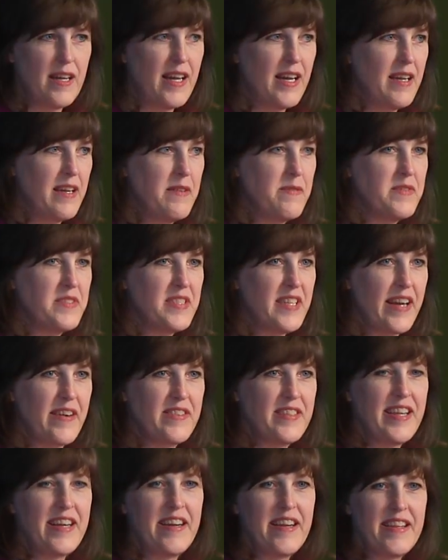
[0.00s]
I am the
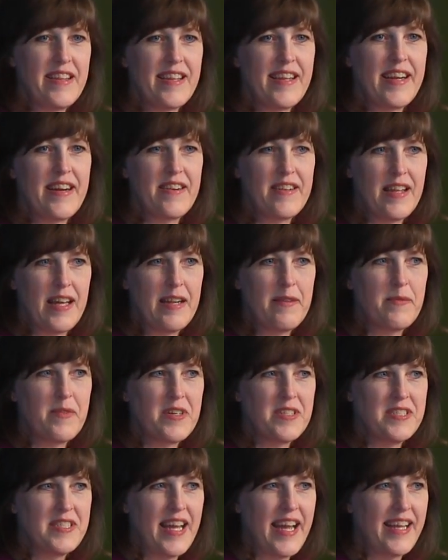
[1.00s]
secretary of the Carolina
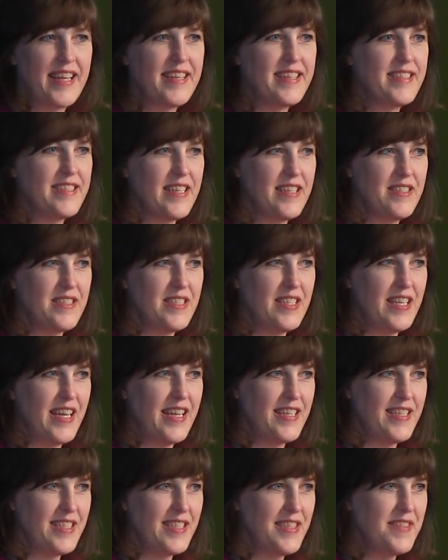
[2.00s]
Marsh Tacky
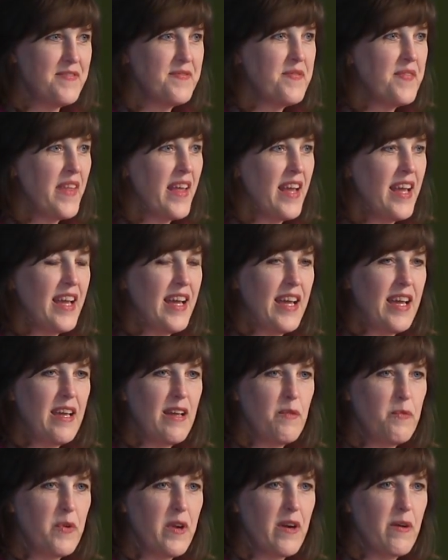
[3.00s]
Association,
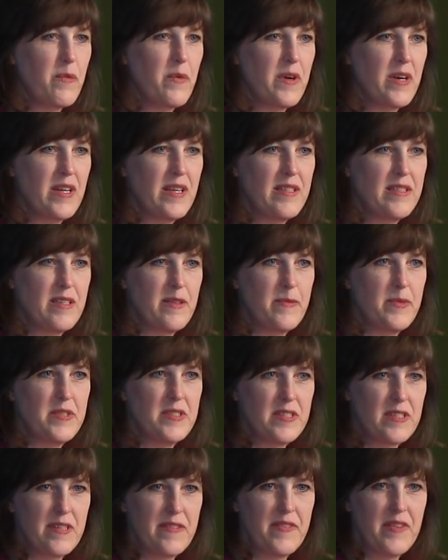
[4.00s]
and we are working to
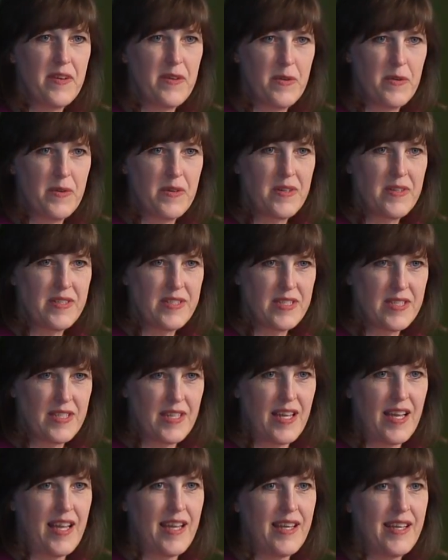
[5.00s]
preserve the horse
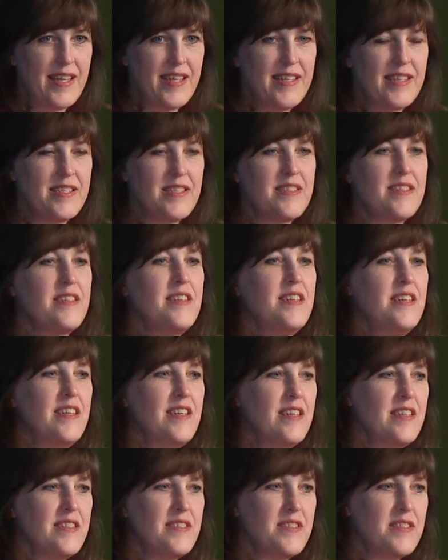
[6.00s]
and
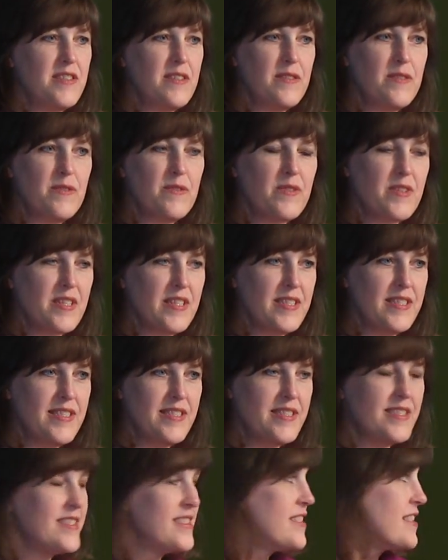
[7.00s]
to
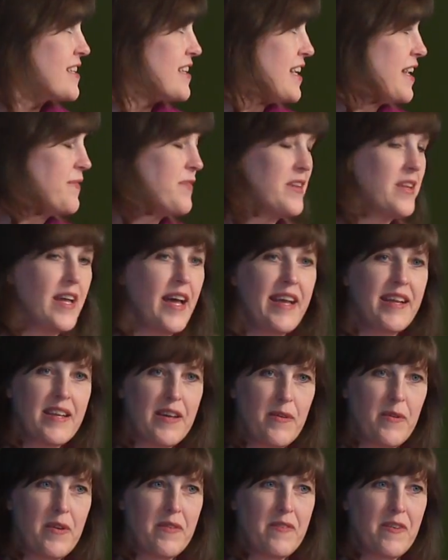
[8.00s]
keep the line
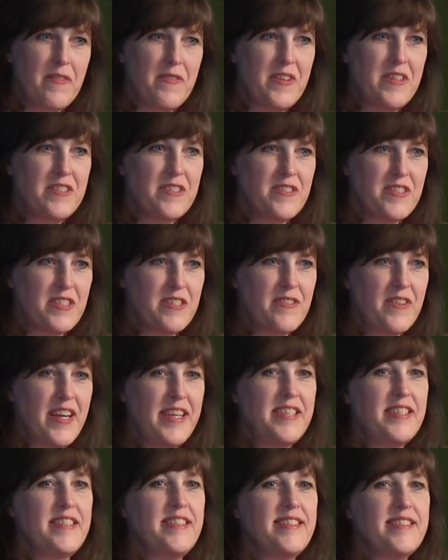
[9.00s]
going for future
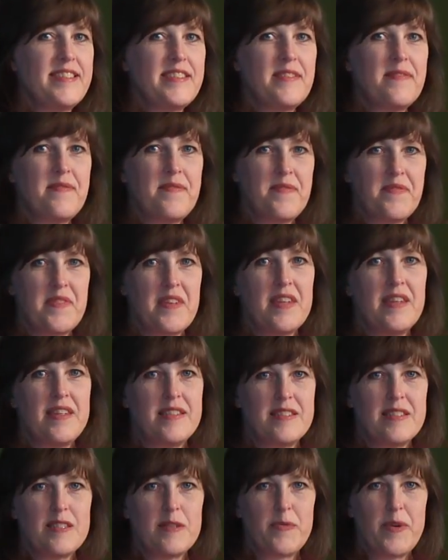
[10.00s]
generations. And
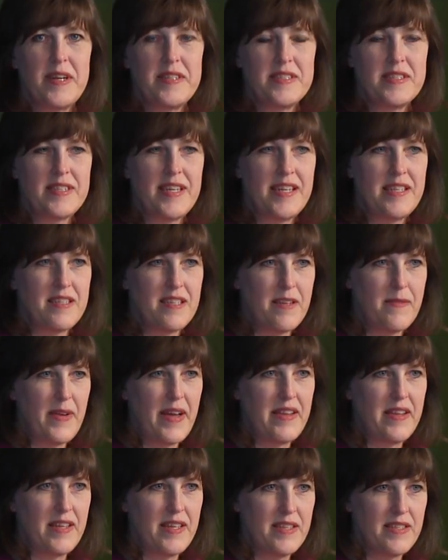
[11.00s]
this is a presentation
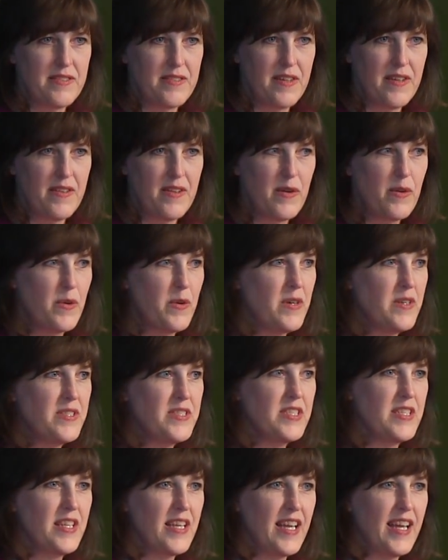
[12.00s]
about the history of the
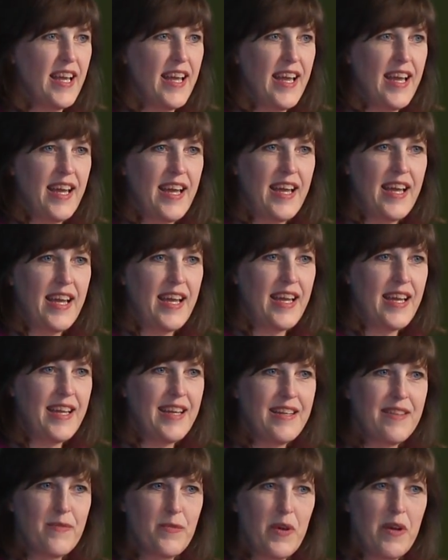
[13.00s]
horse,
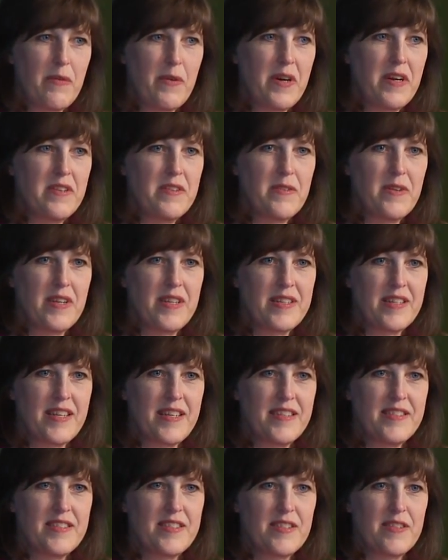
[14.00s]
and what we are doing
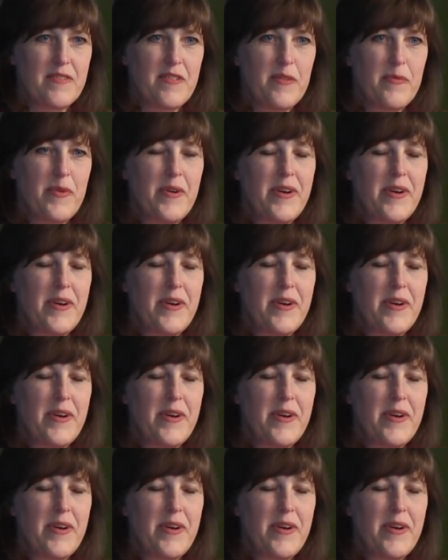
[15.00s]
to conserve the